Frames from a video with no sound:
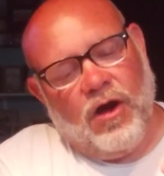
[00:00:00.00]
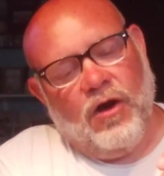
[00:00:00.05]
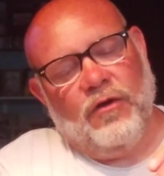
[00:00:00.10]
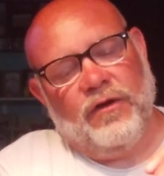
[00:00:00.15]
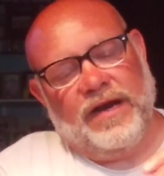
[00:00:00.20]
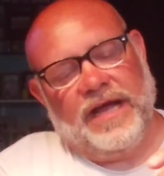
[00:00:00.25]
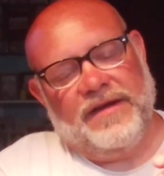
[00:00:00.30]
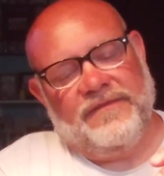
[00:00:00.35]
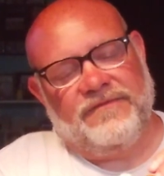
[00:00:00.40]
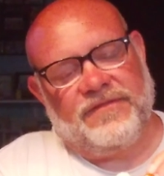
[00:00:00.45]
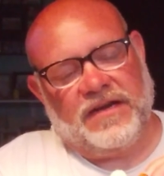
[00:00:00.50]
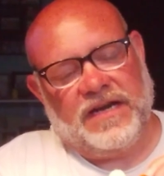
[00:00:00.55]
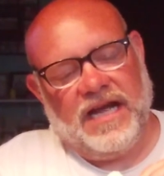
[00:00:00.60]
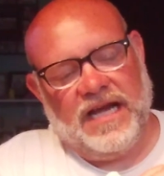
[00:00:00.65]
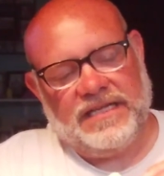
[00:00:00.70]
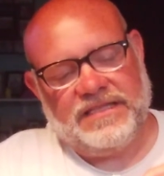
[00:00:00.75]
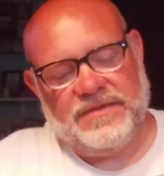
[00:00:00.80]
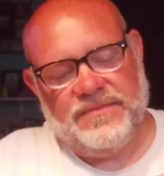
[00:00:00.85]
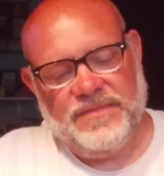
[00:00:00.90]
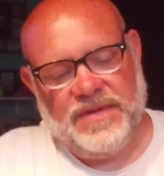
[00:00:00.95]
Oh, and I
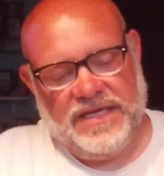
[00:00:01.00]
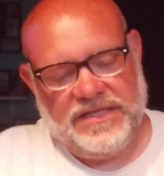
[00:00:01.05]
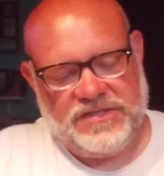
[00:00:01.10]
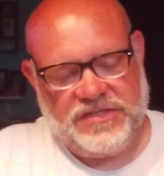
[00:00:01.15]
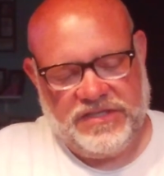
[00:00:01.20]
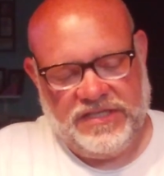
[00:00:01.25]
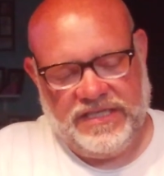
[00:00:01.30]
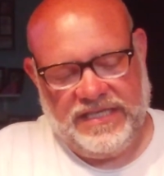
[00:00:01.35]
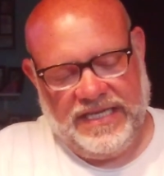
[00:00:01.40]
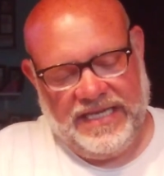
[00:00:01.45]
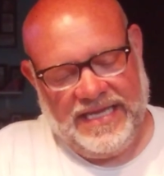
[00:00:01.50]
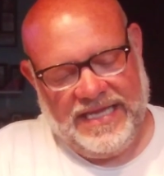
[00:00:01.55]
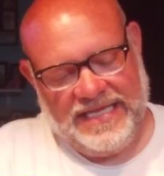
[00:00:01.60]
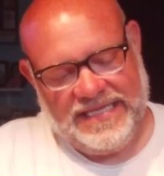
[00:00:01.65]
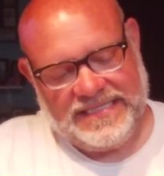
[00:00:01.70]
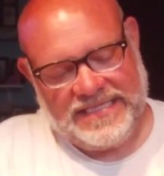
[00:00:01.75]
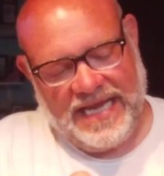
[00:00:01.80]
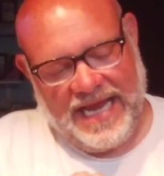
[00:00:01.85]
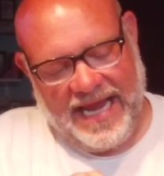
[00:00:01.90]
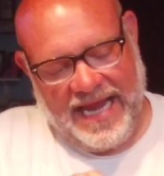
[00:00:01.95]
forgot to mention
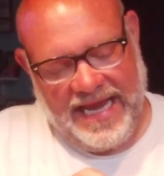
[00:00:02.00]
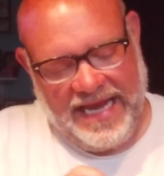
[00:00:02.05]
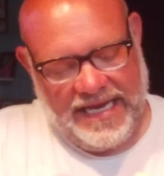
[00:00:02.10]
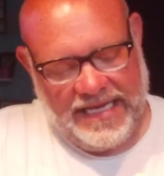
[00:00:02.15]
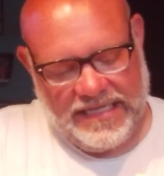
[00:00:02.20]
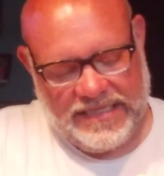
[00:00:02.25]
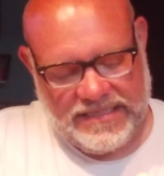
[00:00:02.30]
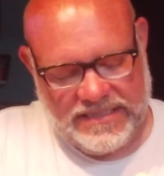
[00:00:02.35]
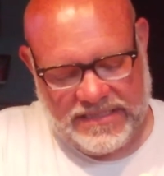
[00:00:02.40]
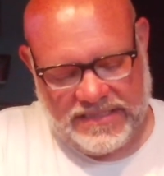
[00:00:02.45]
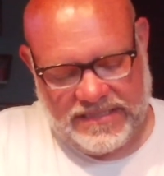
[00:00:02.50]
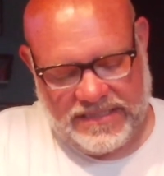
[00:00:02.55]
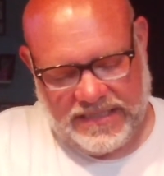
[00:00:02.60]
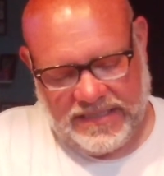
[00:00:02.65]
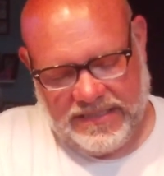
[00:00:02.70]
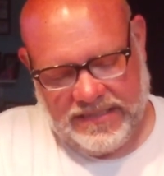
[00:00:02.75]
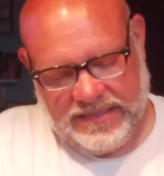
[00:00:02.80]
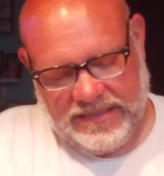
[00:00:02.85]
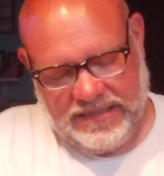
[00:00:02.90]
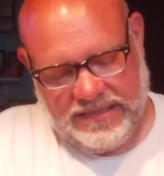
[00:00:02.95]
his
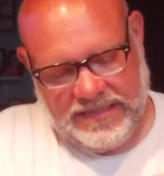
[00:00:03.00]
hands